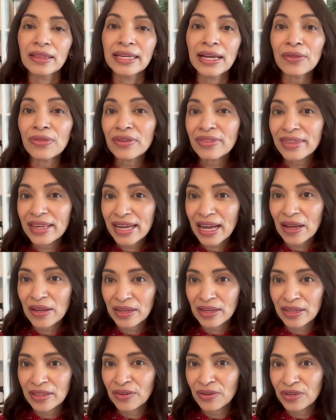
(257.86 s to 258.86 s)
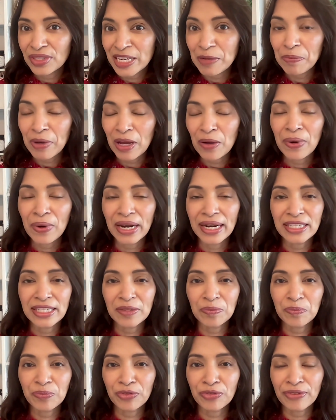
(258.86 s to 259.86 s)
The other thing, other tip I wanted
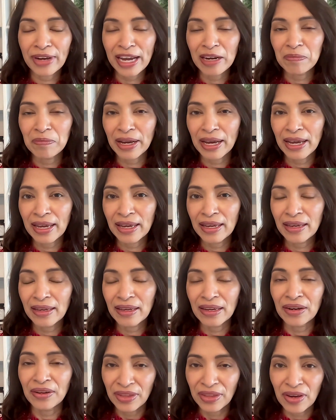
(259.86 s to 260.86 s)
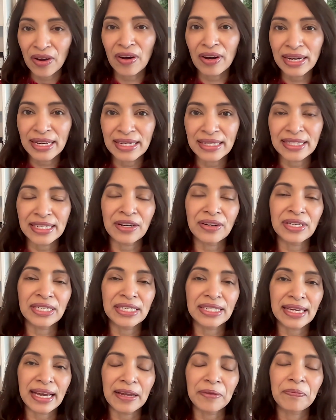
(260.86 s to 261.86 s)
to provide the audience here
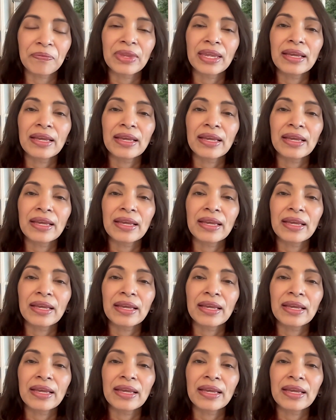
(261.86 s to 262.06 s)
is that